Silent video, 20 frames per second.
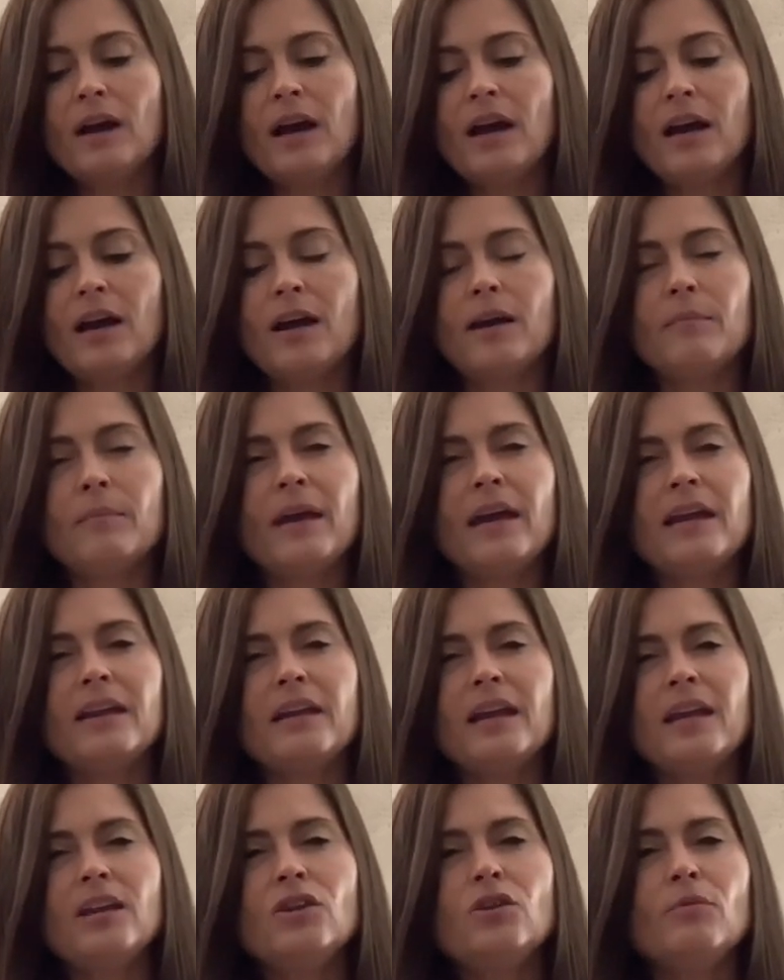
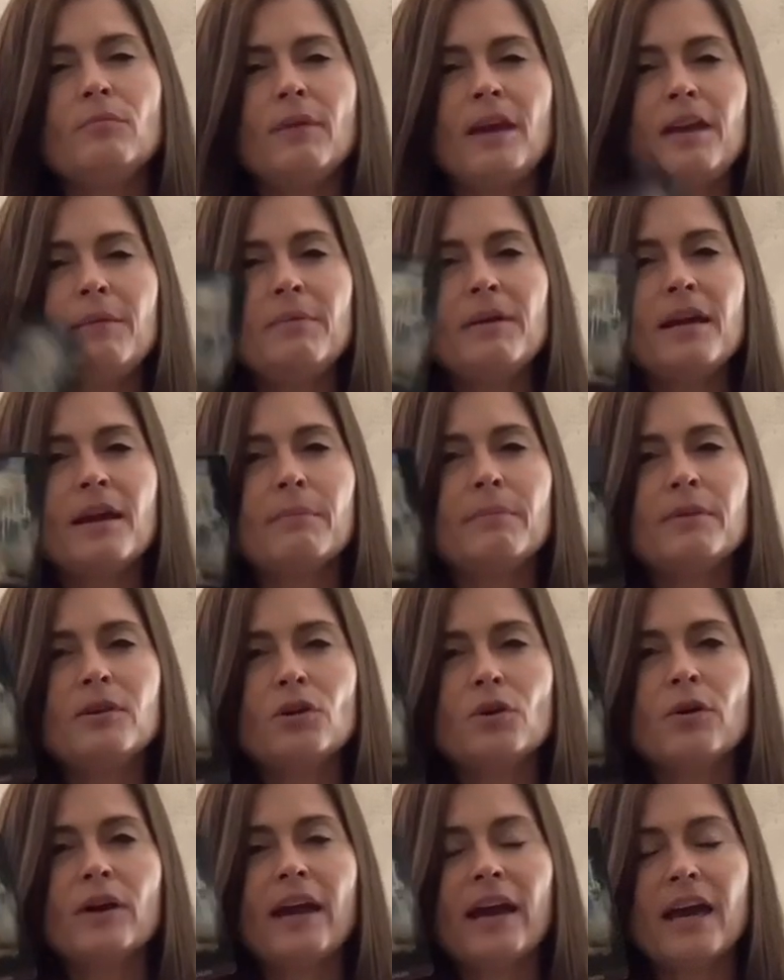And you may be up in
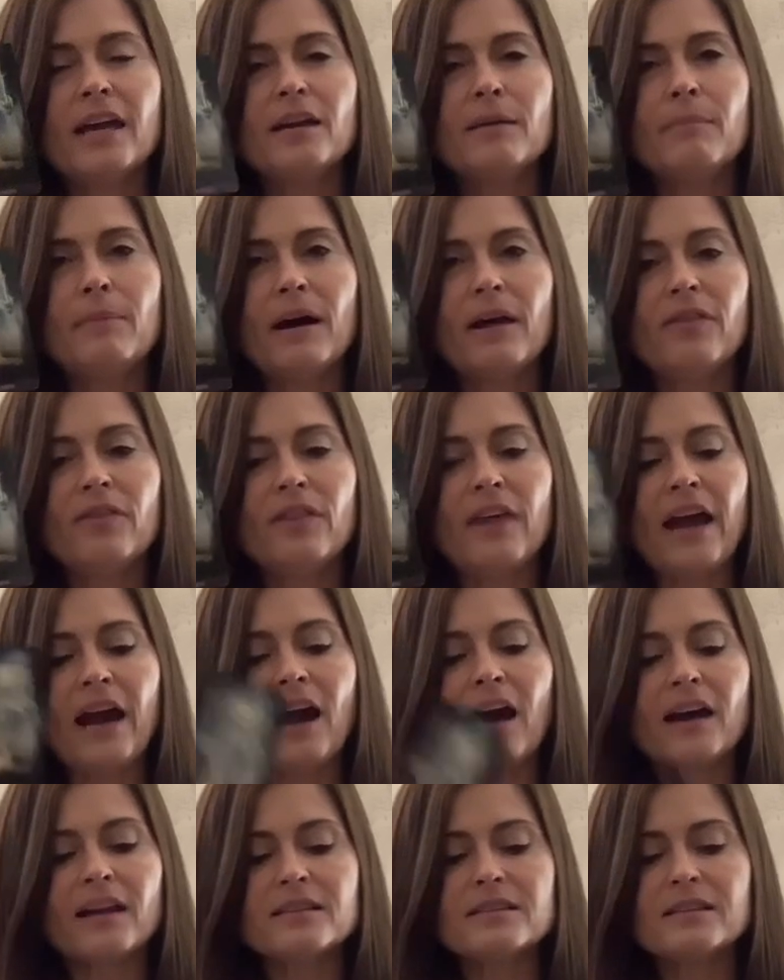your head about
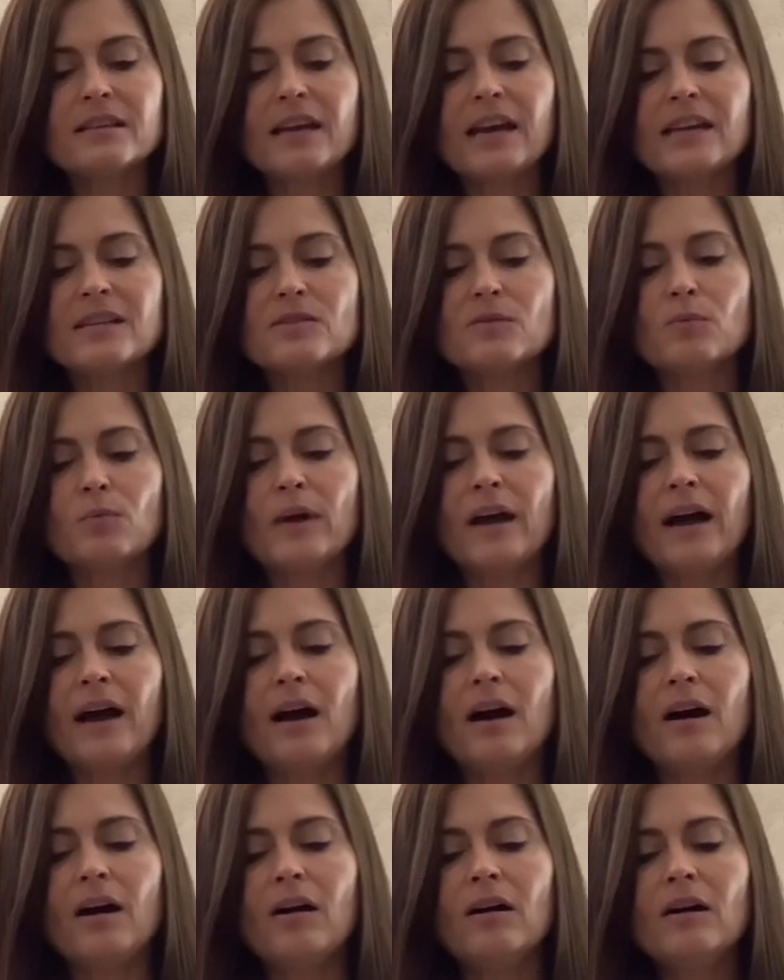that as
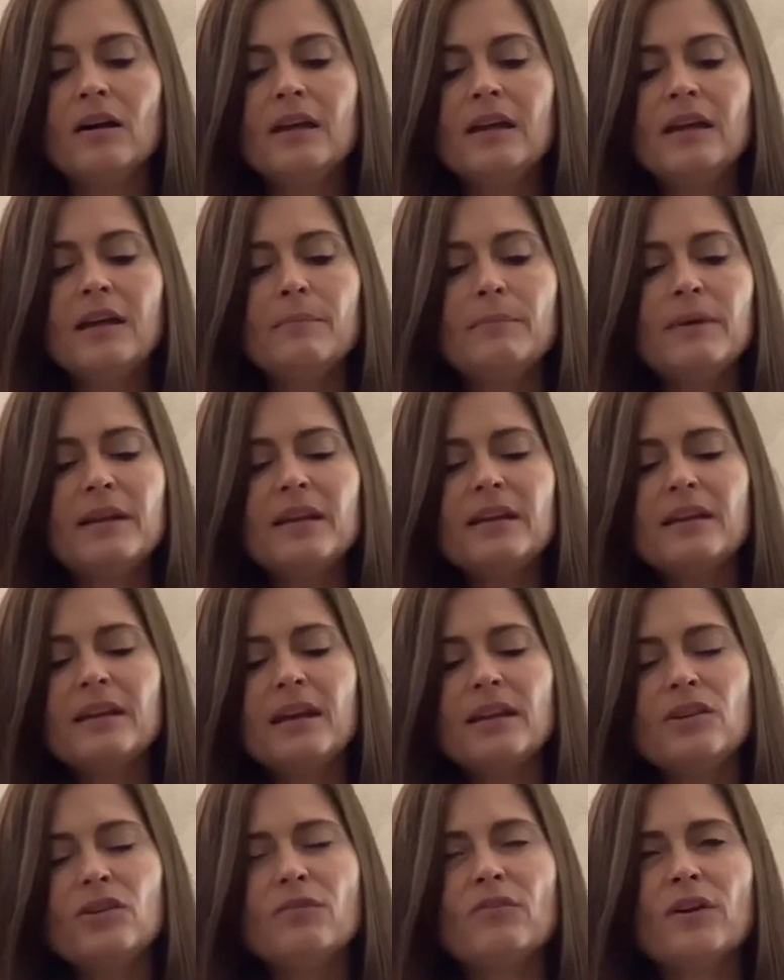well. But
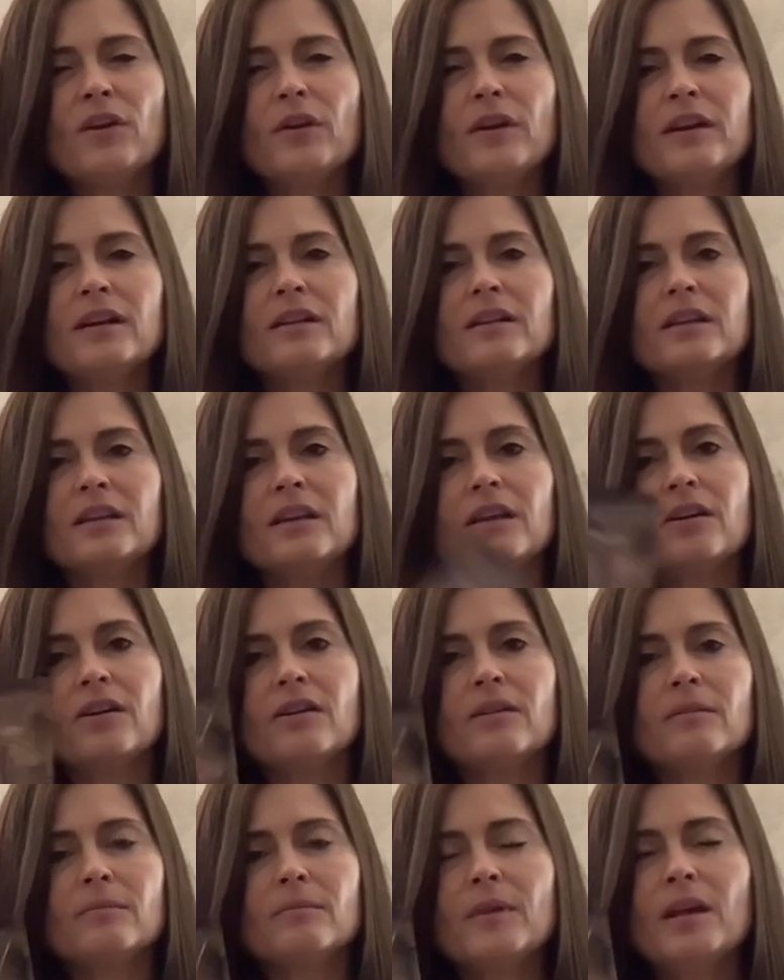again, you're very clear.